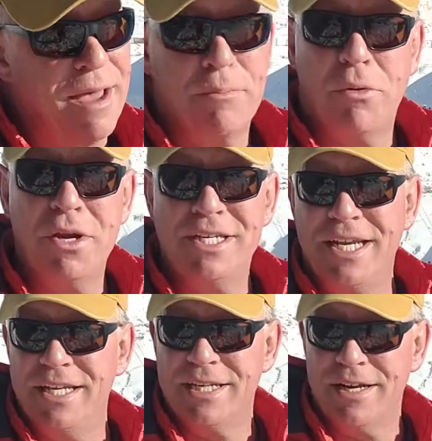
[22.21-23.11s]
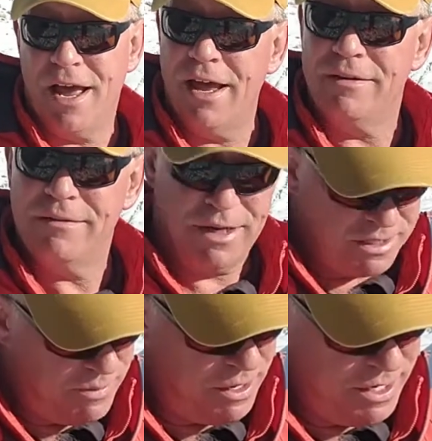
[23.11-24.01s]
pre-season hunt
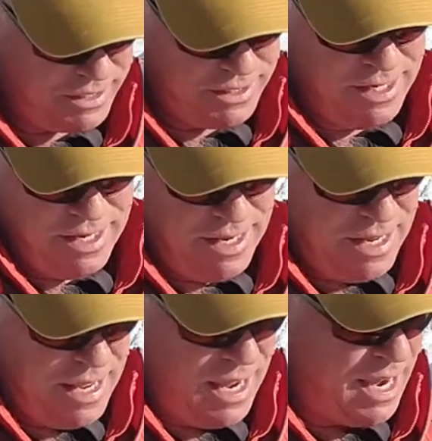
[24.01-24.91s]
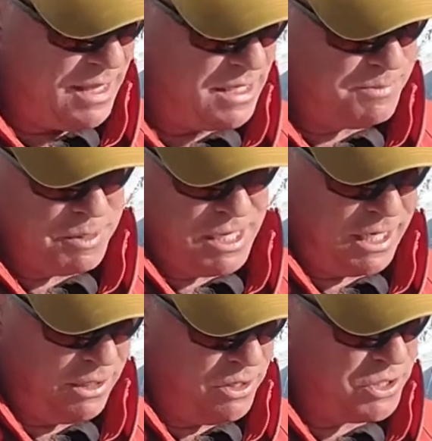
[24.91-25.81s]
experience. And this particular